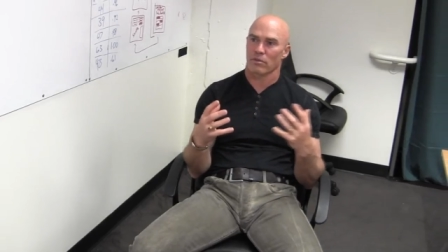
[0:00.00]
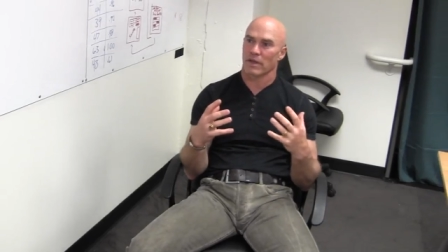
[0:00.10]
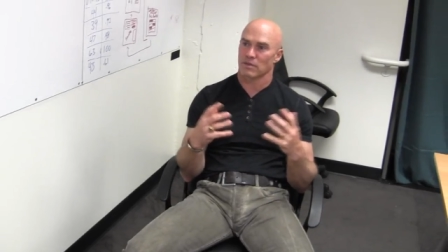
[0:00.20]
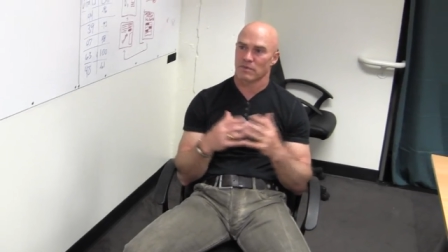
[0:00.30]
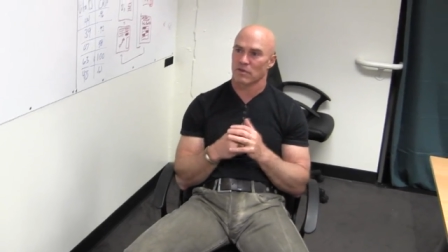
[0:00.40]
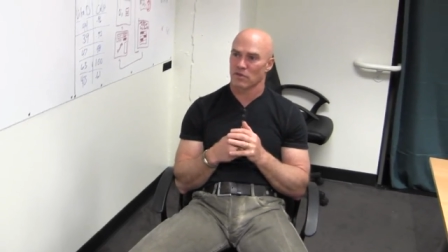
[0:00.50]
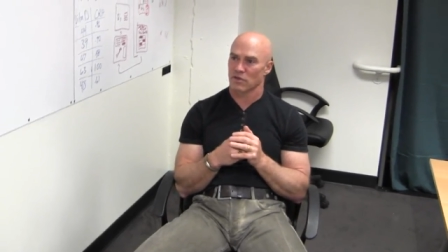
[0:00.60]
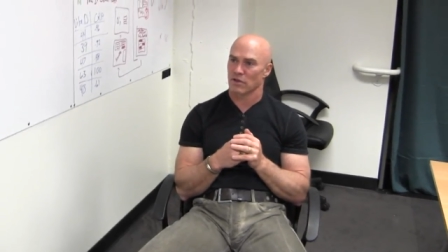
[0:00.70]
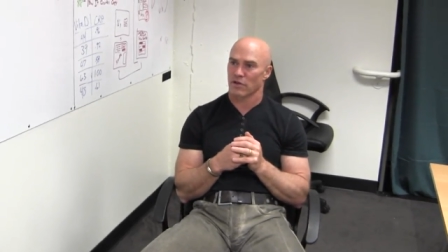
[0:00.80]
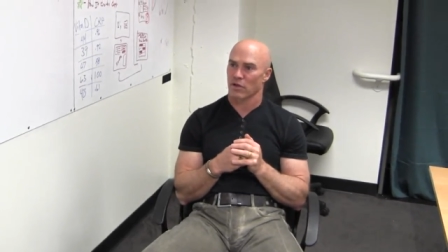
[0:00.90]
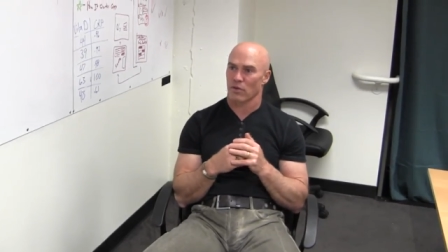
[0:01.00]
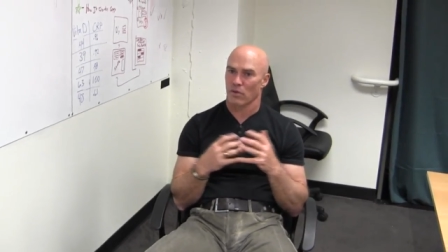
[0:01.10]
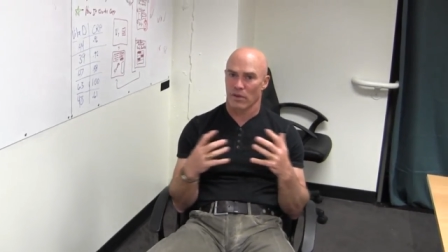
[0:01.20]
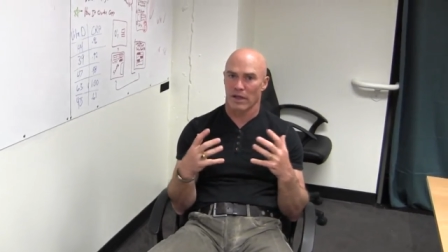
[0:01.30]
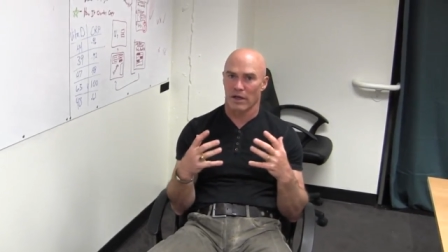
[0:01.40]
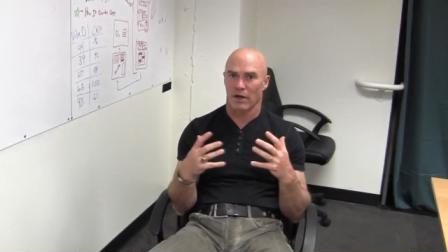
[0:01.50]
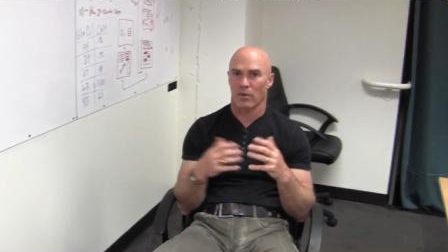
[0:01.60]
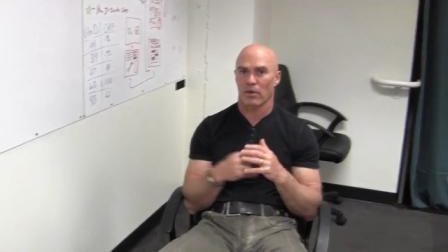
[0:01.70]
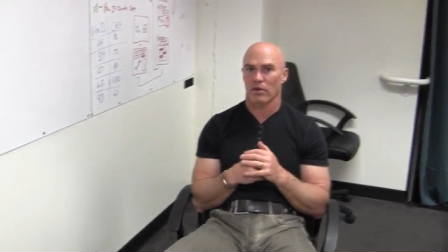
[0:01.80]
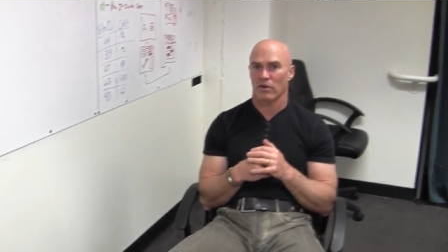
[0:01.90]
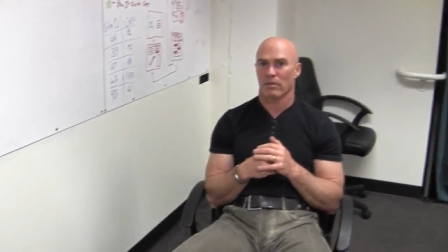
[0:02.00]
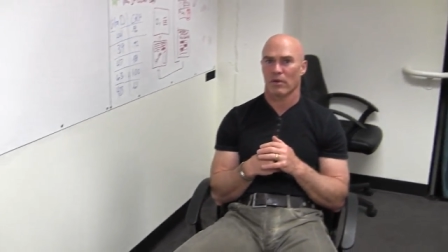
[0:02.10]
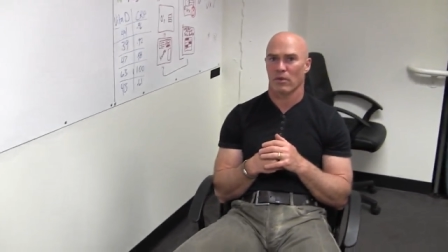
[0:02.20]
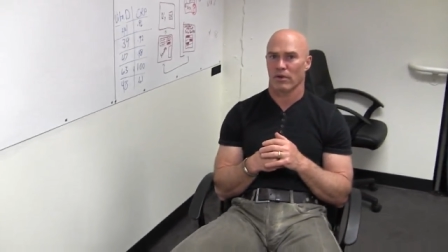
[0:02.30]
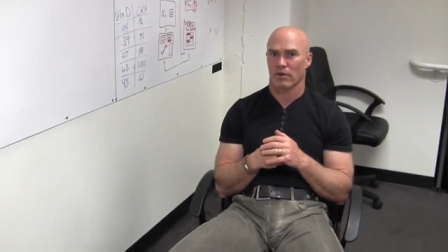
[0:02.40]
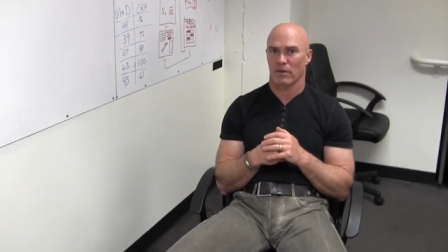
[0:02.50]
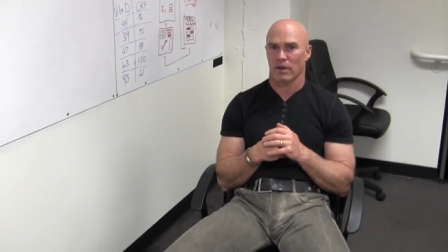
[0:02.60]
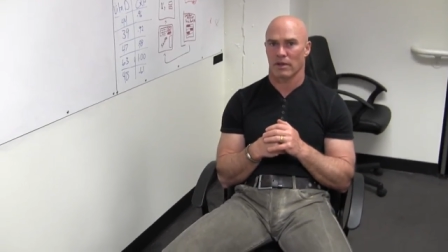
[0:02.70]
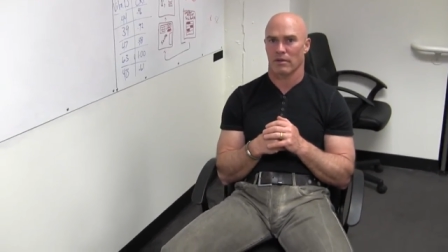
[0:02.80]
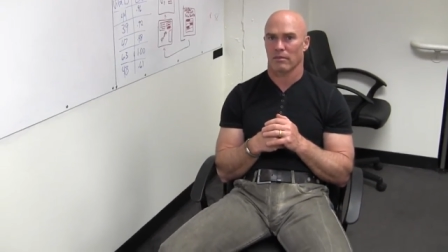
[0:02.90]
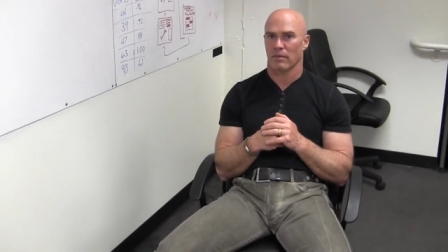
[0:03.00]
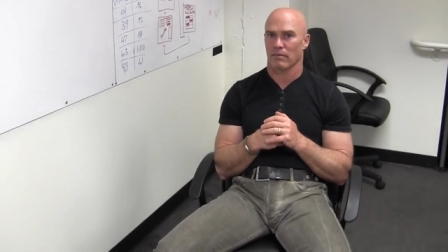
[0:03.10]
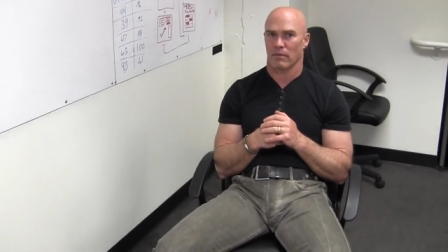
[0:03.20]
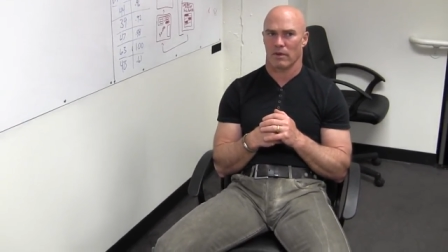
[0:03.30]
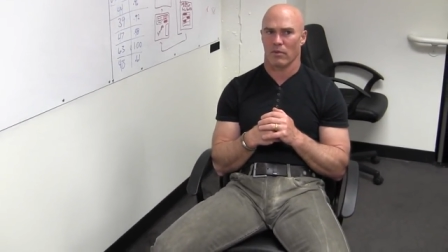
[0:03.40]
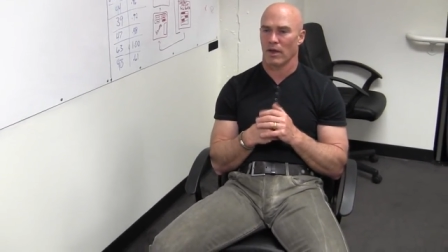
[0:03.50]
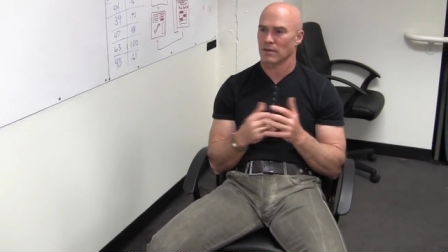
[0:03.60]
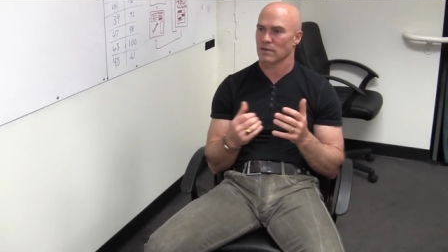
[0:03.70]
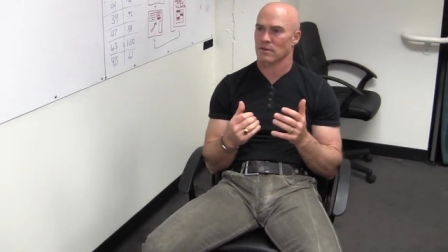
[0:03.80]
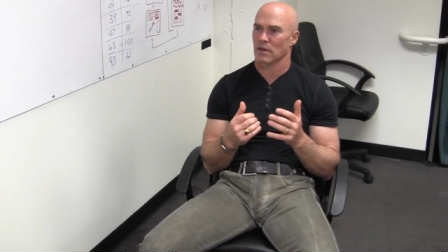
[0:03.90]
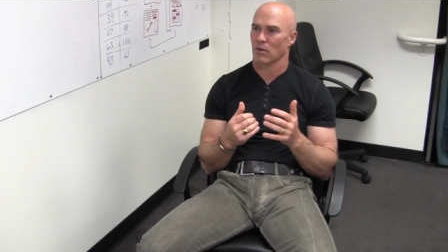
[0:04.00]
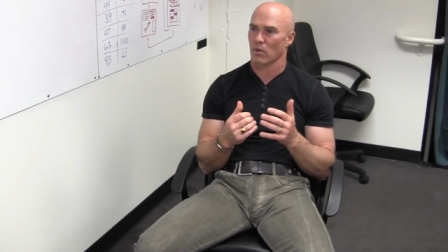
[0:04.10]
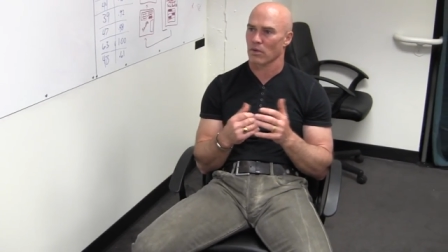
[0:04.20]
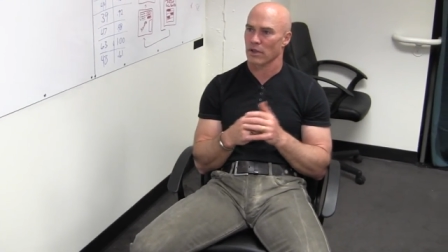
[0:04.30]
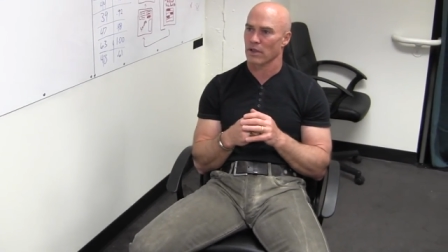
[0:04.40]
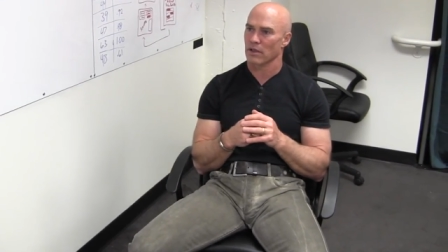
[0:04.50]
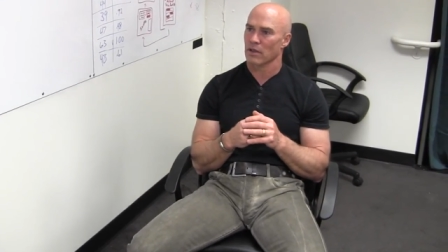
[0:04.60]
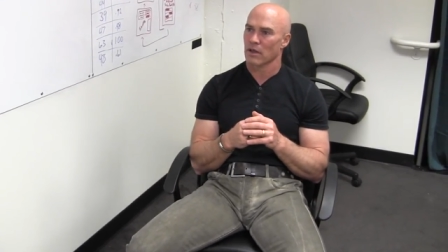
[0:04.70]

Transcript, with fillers: you may sit there or any kind of oil, you may wonder, um, why is this not working?